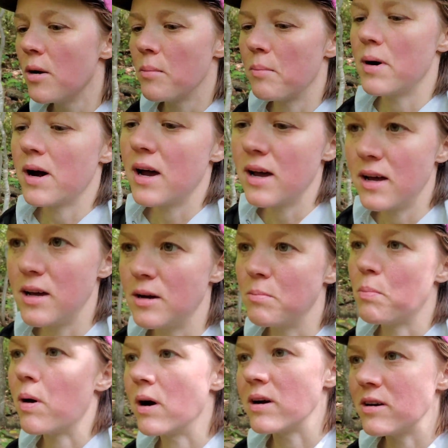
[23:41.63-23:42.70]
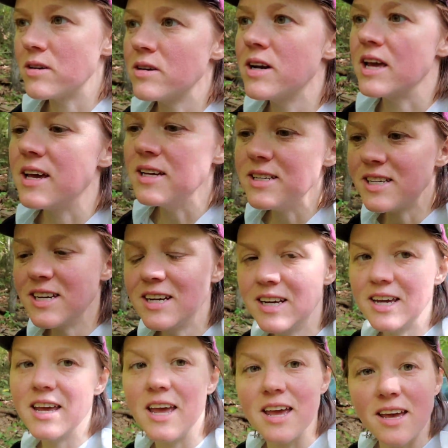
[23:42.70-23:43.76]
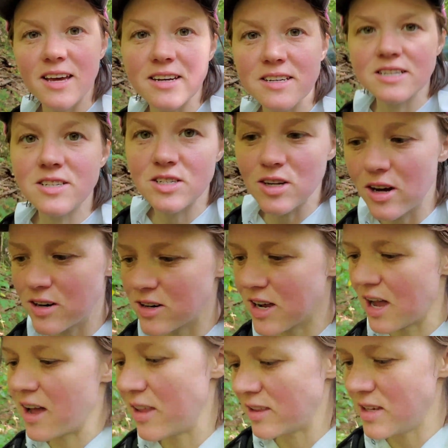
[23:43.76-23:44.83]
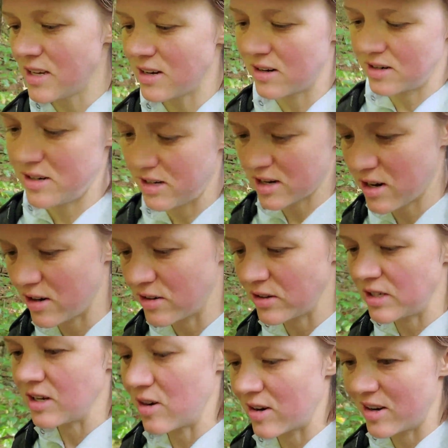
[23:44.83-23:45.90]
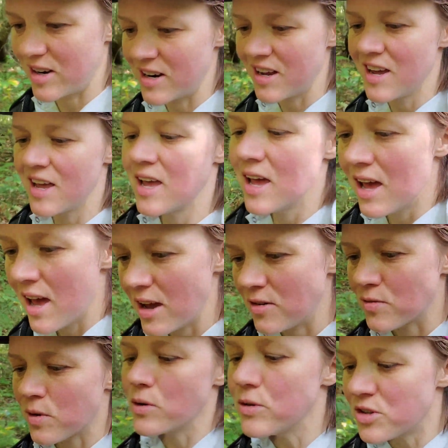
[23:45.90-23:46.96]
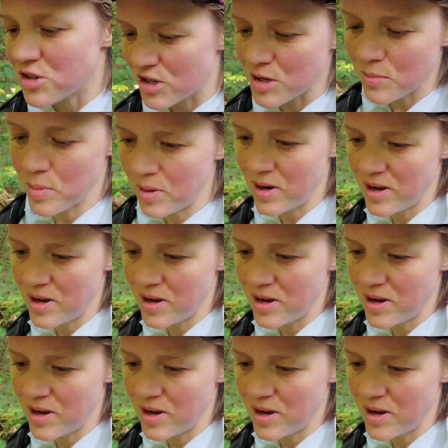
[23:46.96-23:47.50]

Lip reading: my partner Nate and his daughter Callie are currently on a road trip,